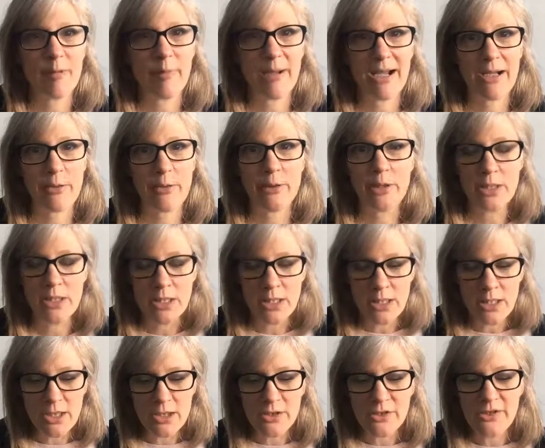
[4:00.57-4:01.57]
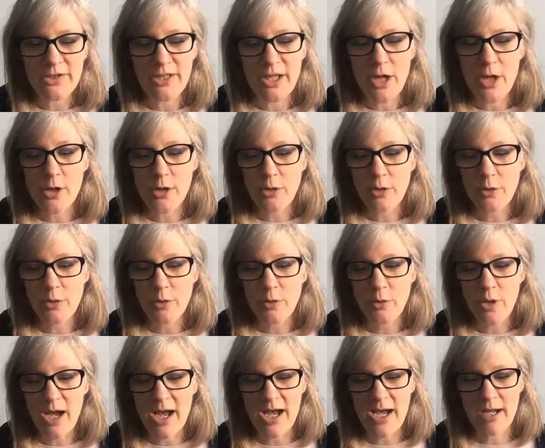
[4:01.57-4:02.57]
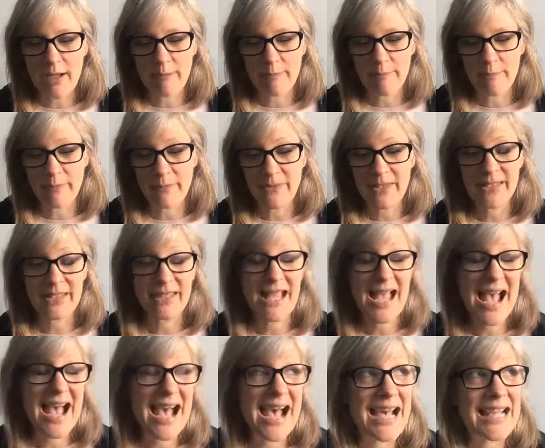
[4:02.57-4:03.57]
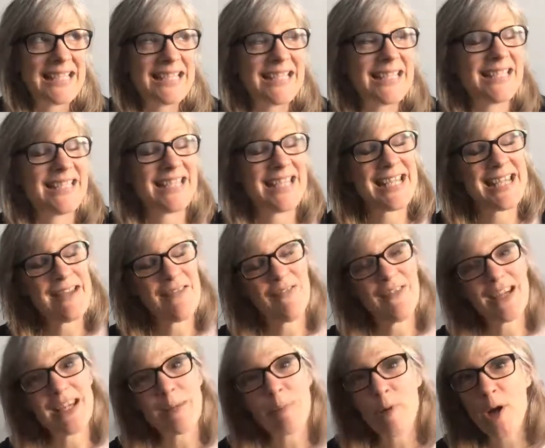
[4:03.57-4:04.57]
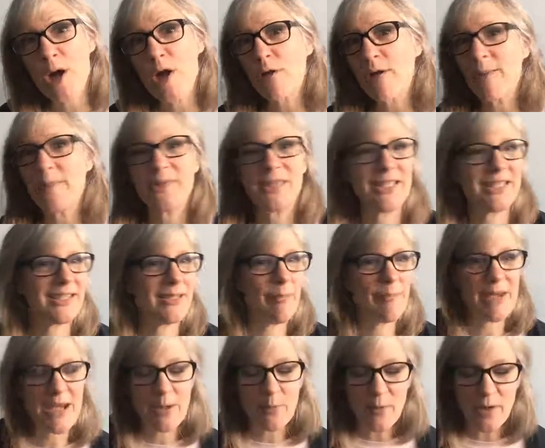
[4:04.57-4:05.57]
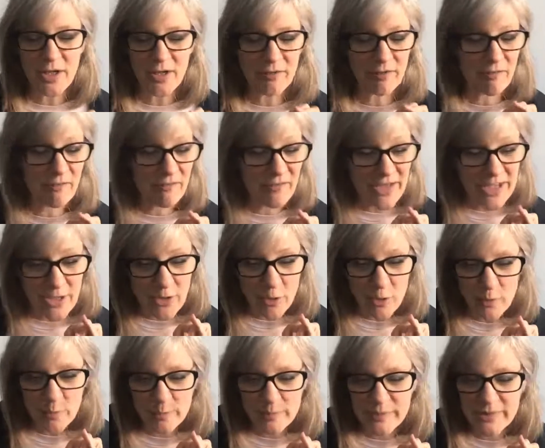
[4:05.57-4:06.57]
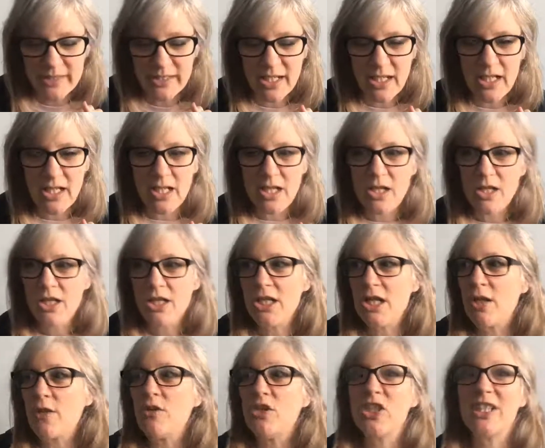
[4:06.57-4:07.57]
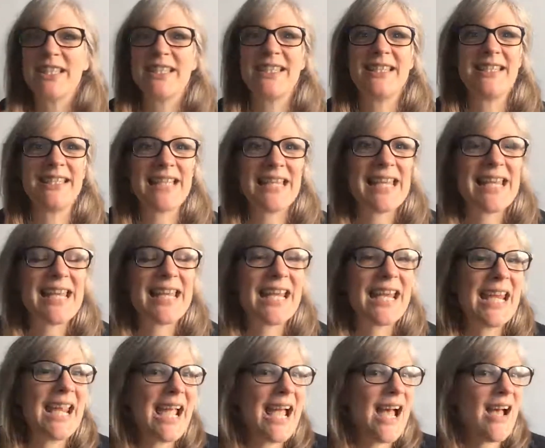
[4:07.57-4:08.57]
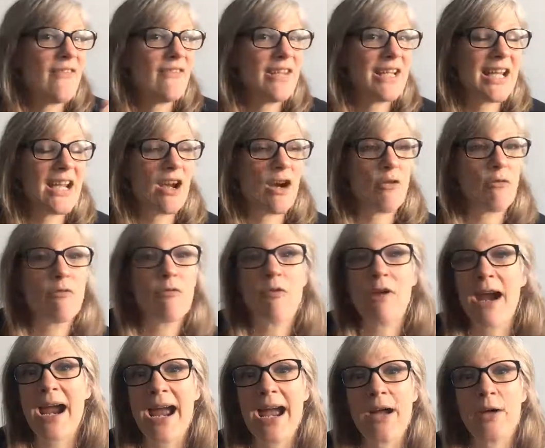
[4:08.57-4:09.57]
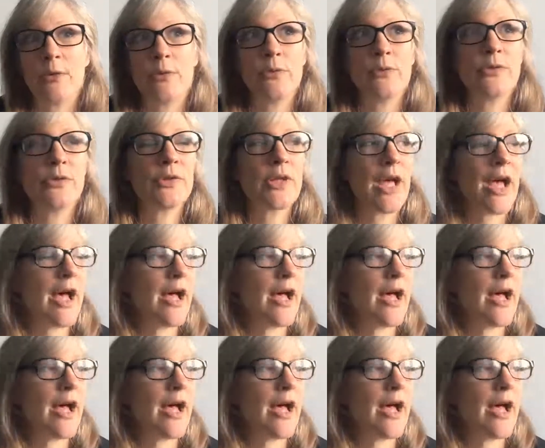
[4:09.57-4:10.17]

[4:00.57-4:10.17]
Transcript: about. So ads, TV programs, that's the big one, films, just seeing it, having it around,